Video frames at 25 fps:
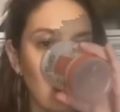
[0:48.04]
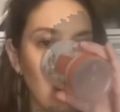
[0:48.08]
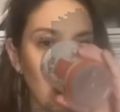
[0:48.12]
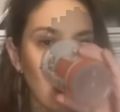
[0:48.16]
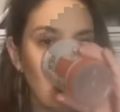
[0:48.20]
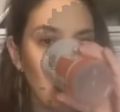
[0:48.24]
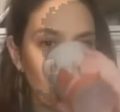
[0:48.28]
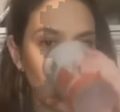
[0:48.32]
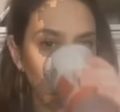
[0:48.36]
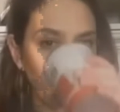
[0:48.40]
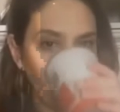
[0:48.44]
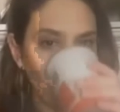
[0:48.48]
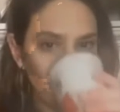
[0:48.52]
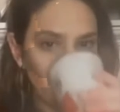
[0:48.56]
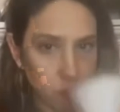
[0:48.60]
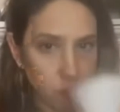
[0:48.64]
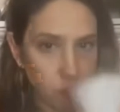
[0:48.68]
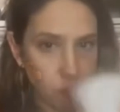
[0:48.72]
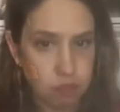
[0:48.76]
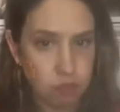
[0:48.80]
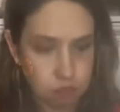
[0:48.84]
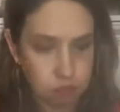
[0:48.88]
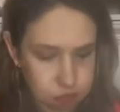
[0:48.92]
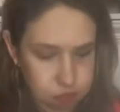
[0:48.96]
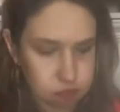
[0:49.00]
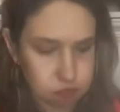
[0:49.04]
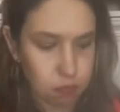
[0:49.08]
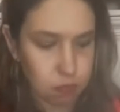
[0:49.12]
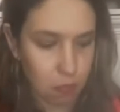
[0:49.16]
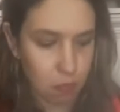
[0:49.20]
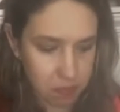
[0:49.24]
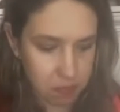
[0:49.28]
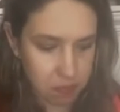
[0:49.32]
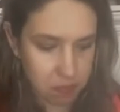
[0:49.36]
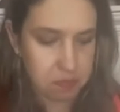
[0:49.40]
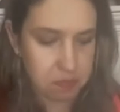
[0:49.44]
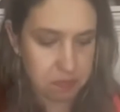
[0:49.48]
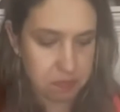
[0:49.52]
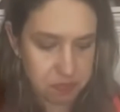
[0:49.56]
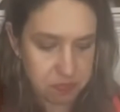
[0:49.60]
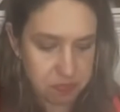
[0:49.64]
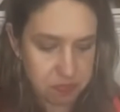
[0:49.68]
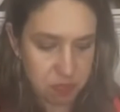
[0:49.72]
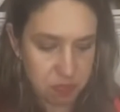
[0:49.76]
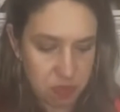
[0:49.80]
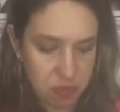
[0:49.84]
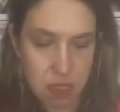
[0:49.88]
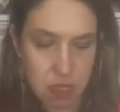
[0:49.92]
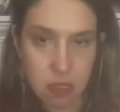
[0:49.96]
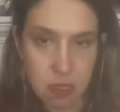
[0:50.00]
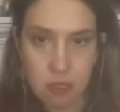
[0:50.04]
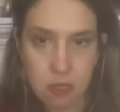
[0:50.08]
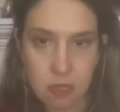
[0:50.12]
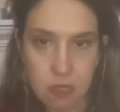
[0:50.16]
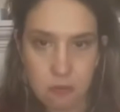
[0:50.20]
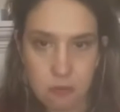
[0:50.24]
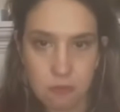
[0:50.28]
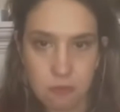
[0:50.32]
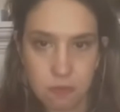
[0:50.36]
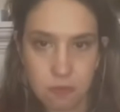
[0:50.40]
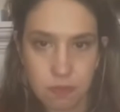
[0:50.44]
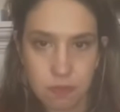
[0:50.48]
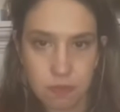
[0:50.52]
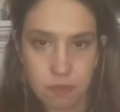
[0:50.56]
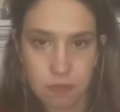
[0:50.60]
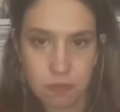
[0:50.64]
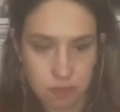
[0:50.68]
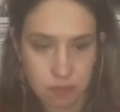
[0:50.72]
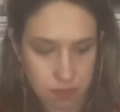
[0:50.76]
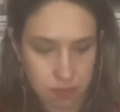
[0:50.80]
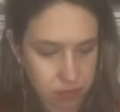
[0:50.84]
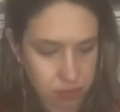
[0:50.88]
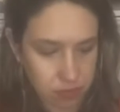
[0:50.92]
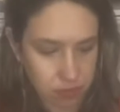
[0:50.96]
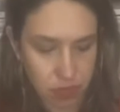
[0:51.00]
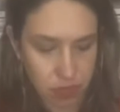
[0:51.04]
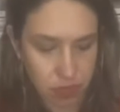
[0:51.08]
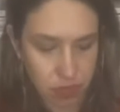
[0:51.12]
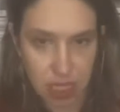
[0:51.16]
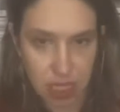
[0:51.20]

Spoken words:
that whole security state thing was never part of, like,